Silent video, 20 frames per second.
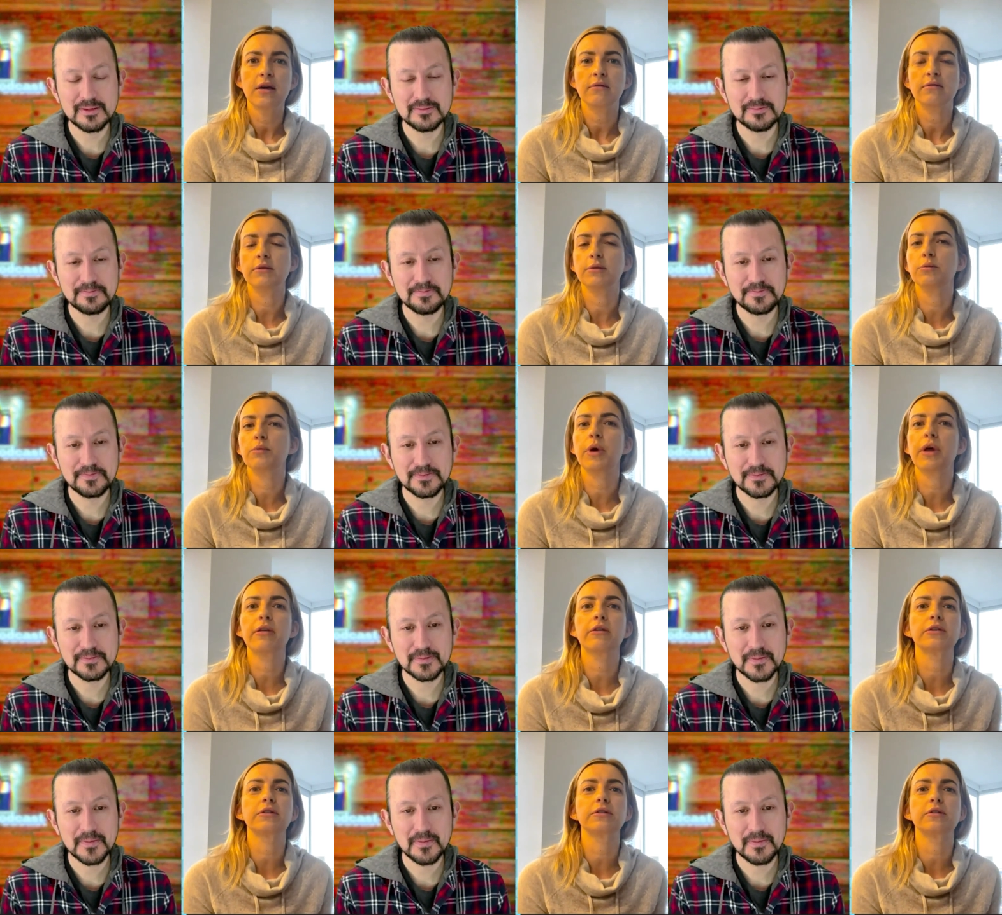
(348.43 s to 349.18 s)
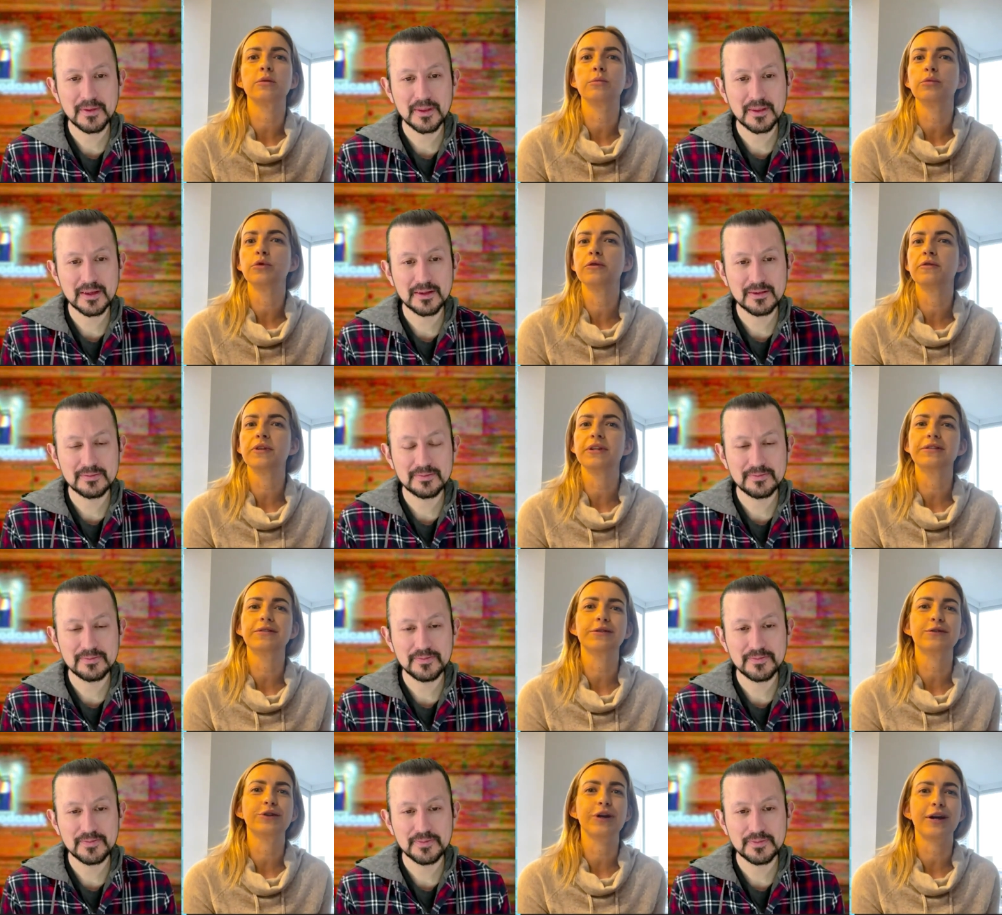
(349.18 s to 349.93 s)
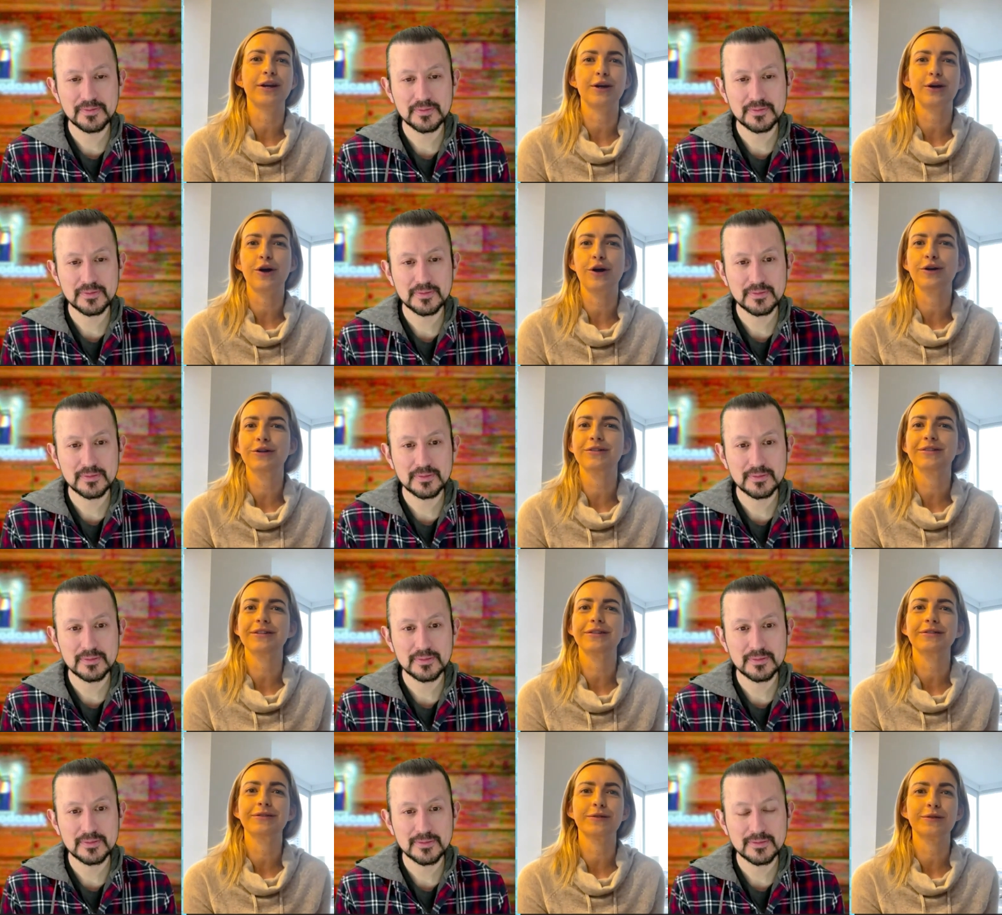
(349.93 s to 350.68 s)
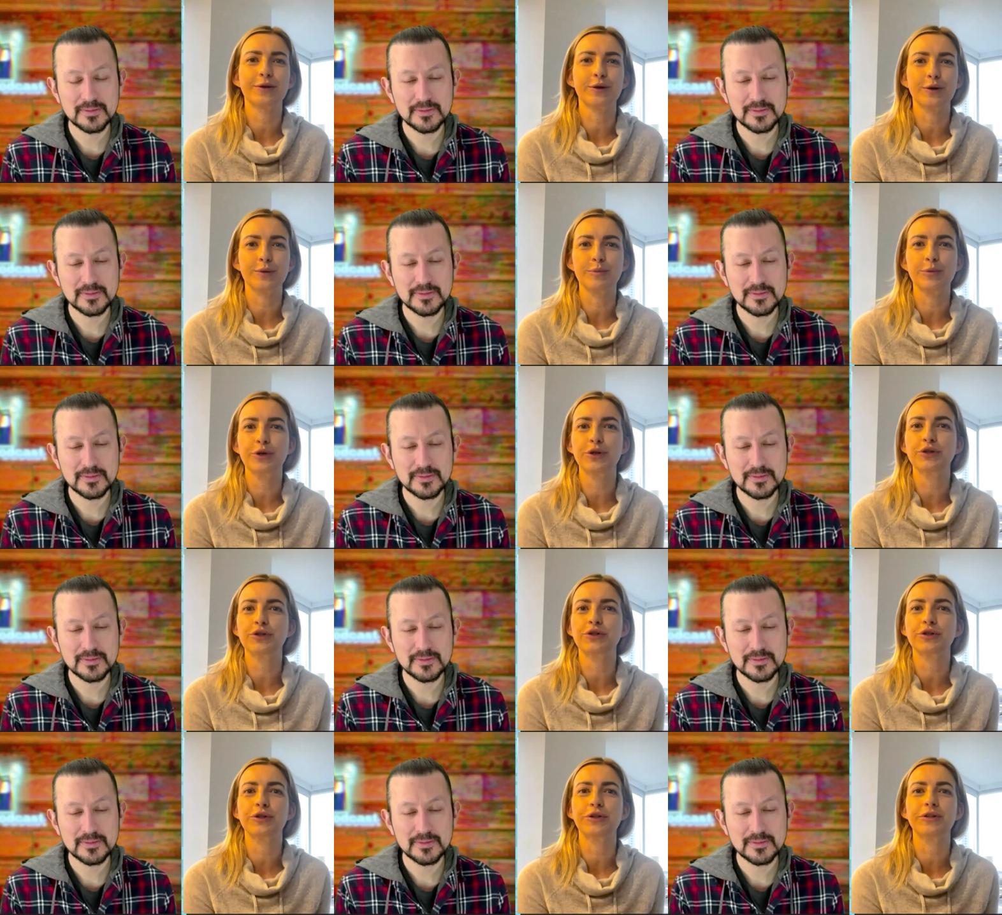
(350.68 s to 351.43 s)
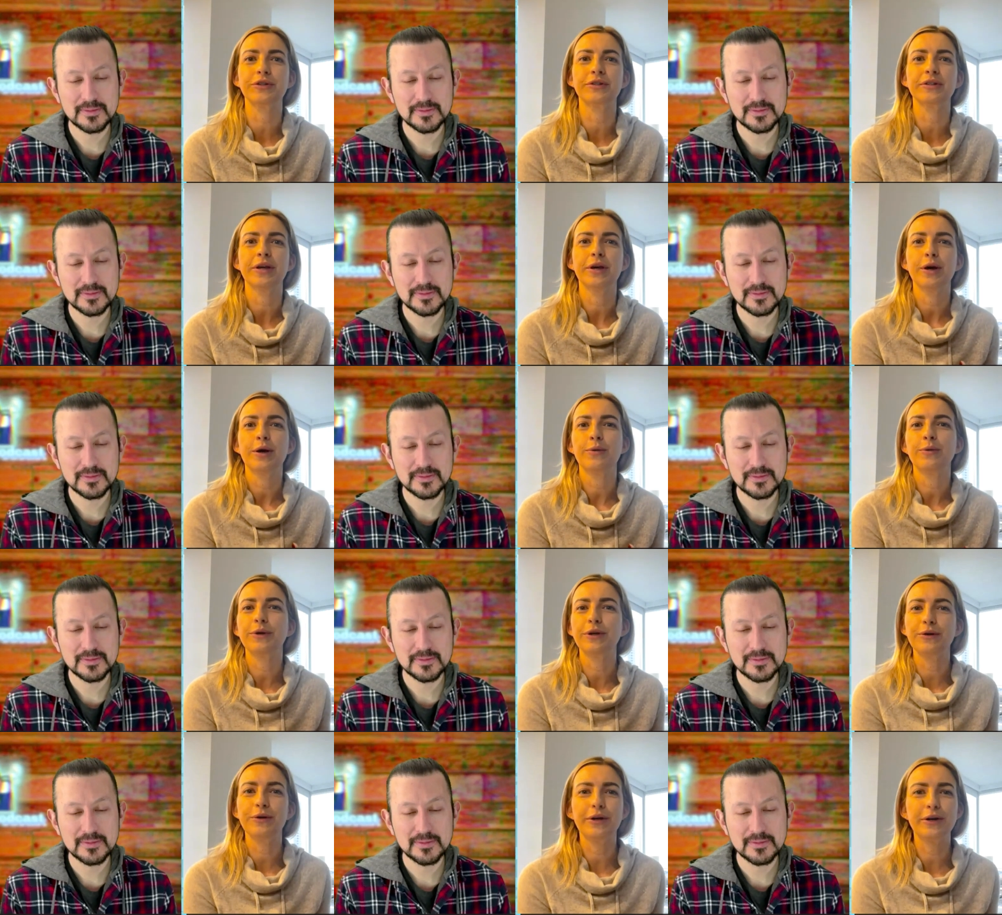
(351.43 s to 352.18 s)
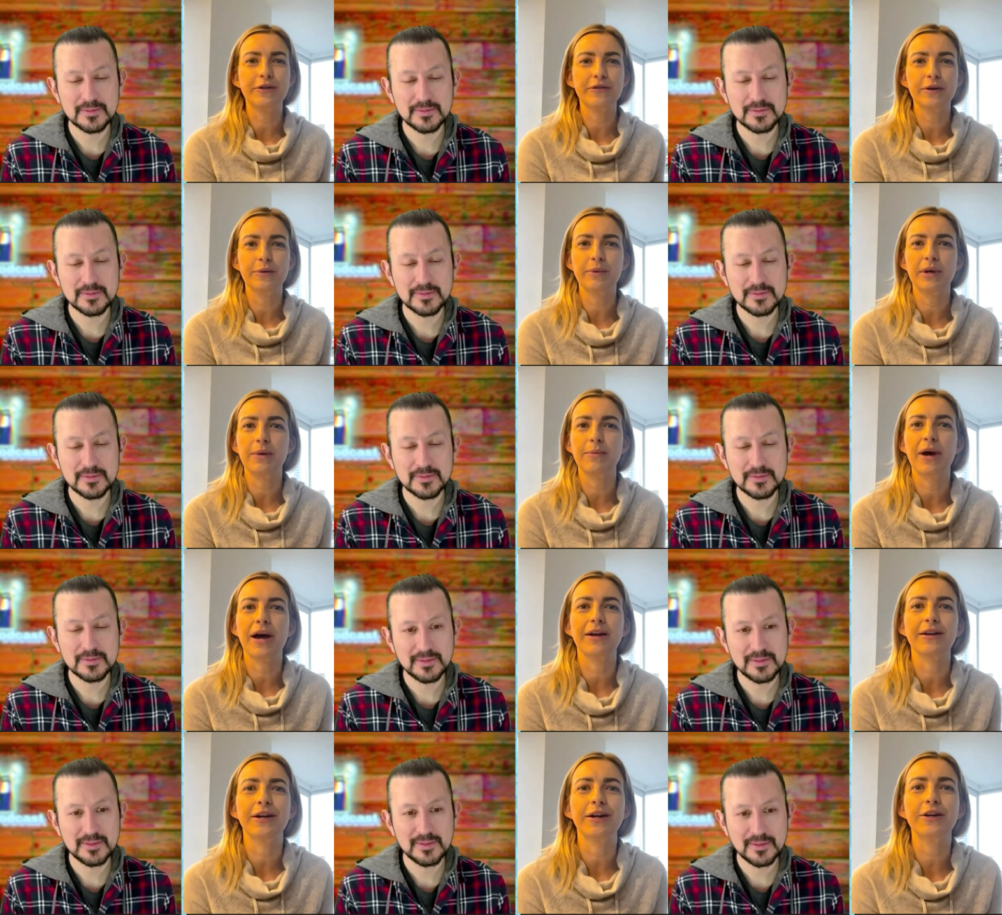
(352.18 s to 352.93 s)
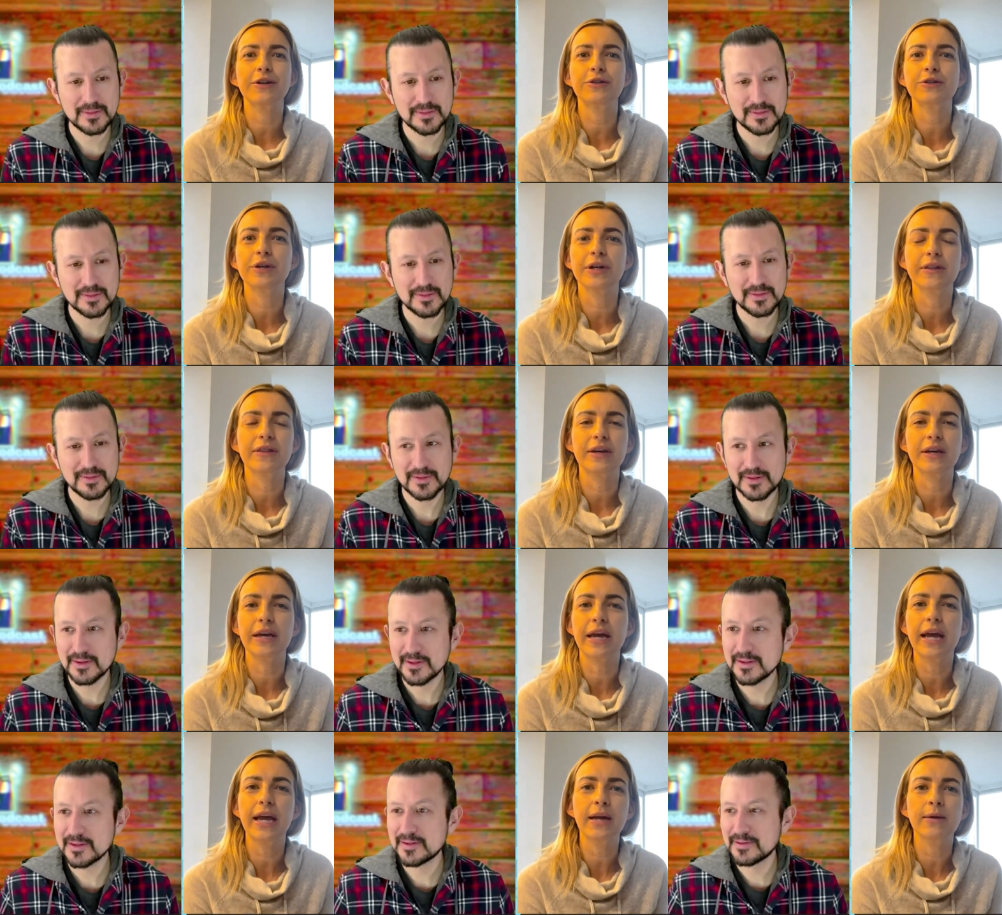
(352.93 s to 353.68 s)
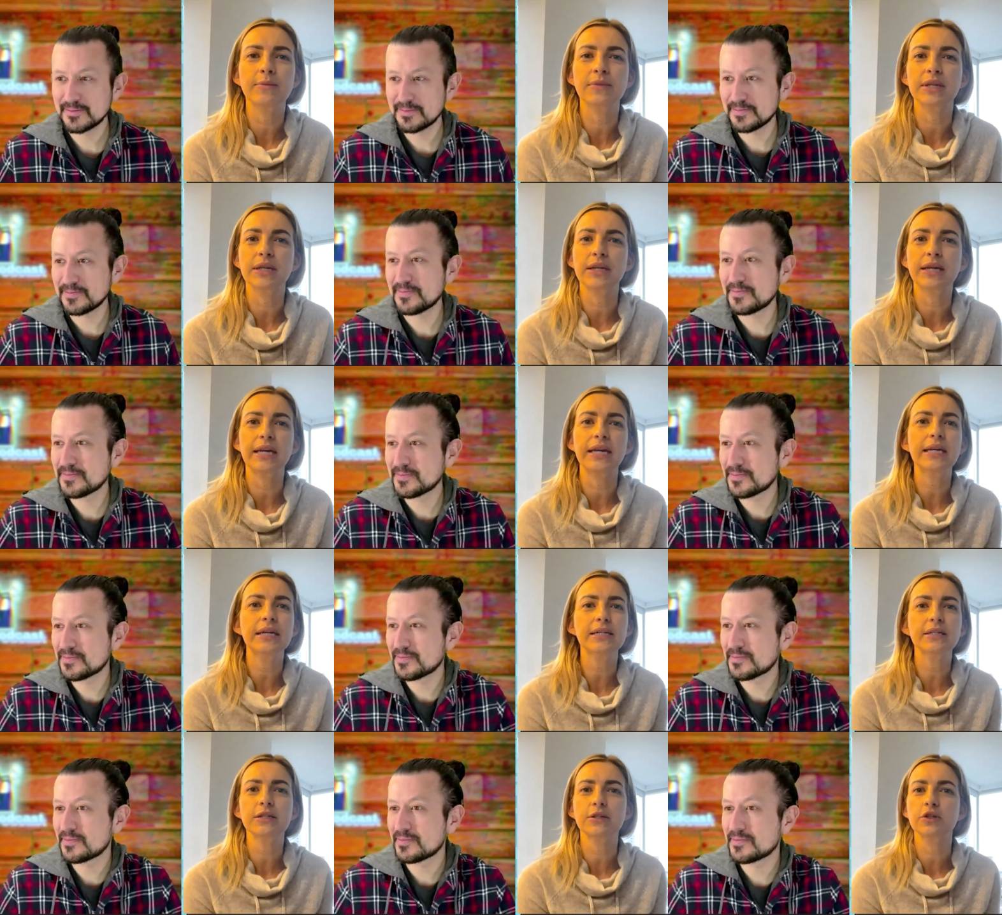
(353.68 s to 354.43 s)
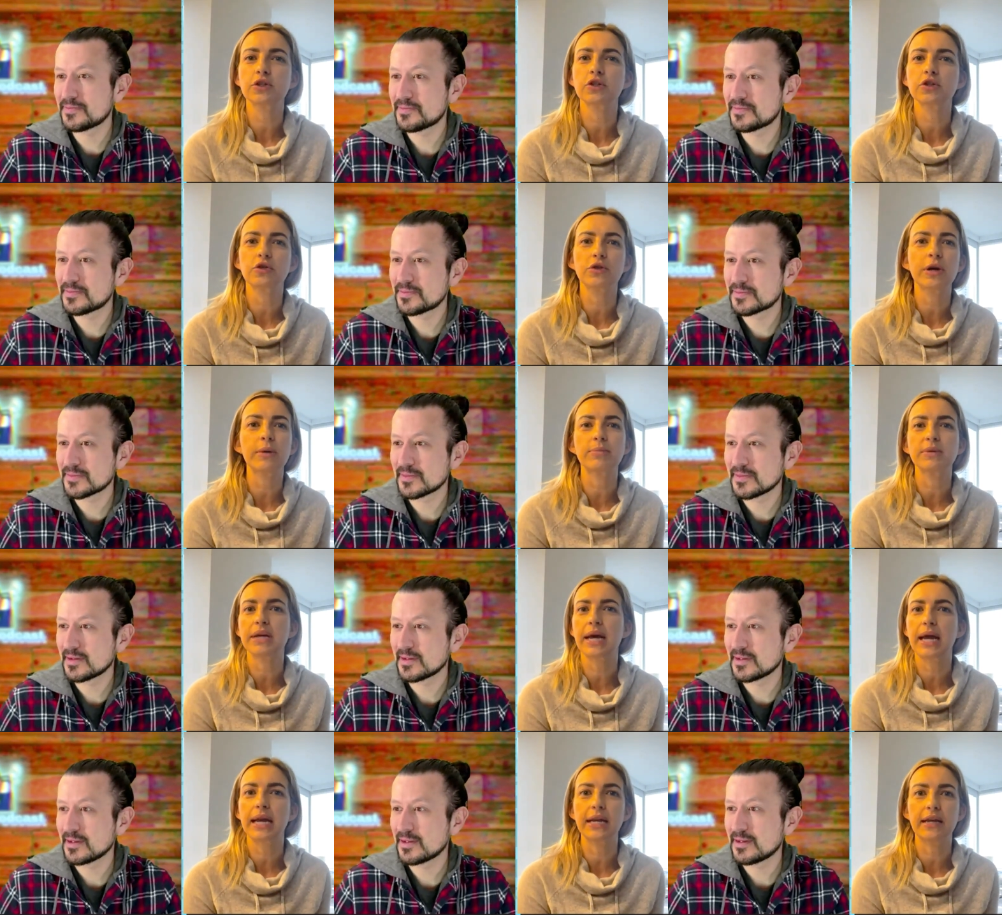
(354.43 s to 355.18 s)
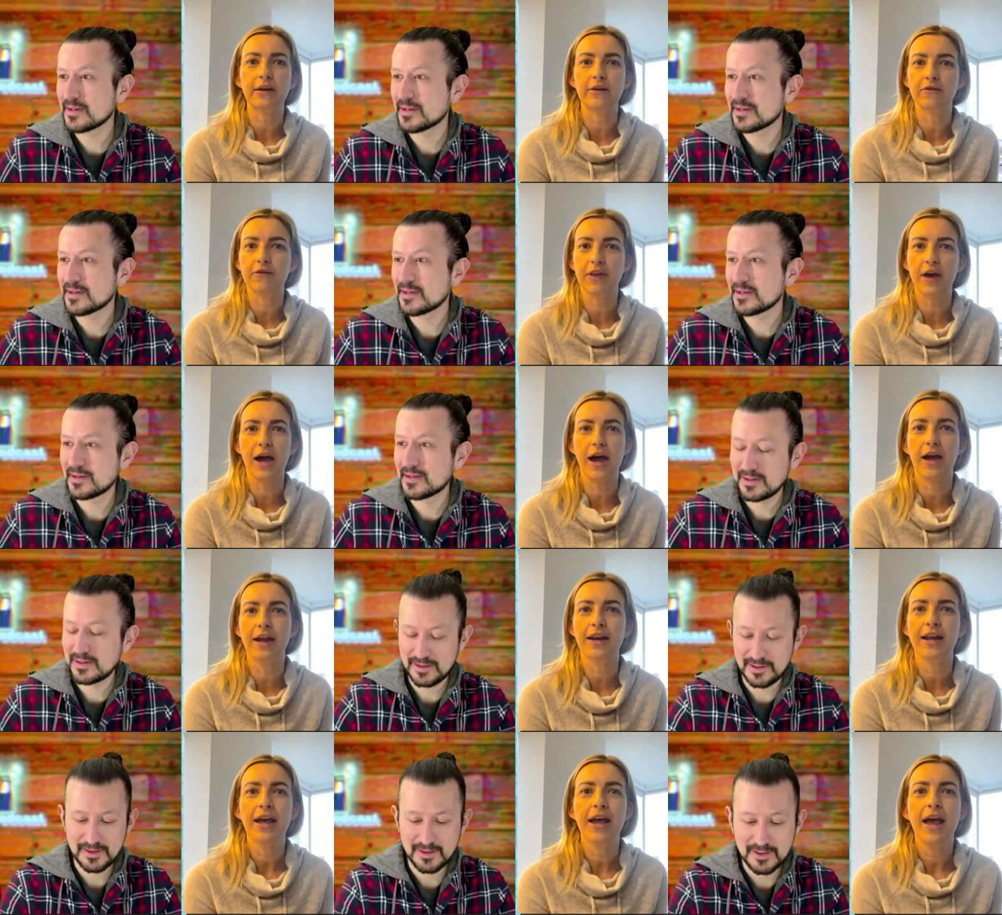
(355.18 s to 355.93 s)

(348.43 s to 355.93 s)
Speaker 1: whether it's the movies, the Johnny Carsons, the commercials, what you hear from him on air during the games, like he doesn't script any of that.